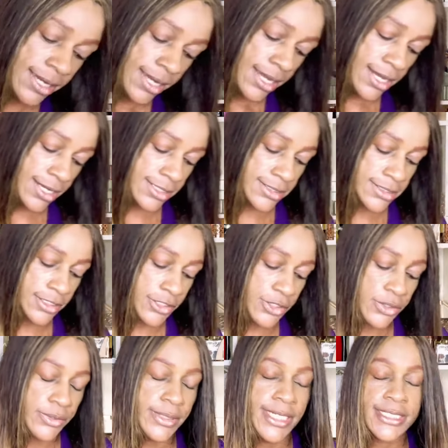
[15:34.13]
Out of the
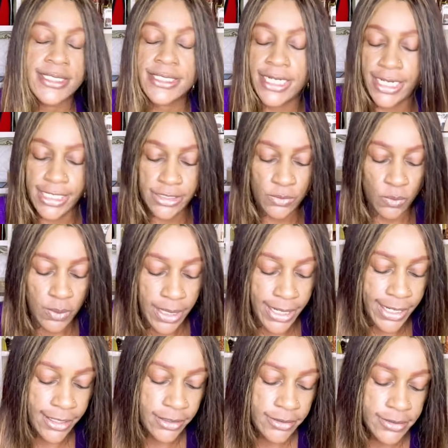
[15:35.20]
two, let's take
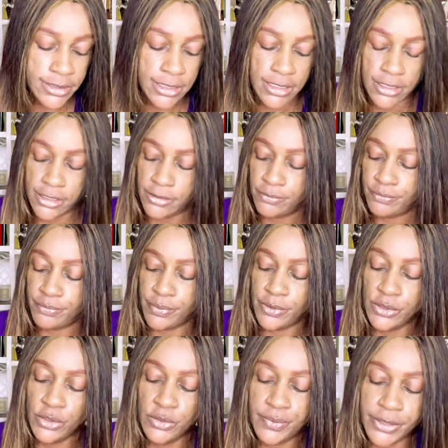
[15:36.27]
Wild
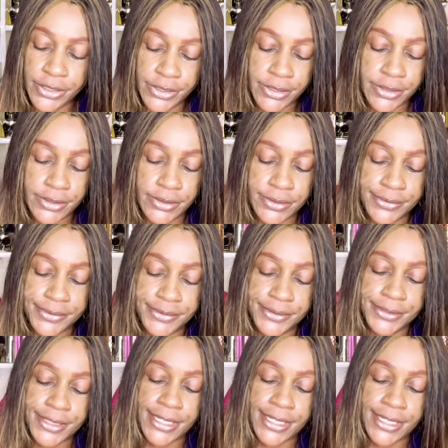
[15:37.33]
Bluebell.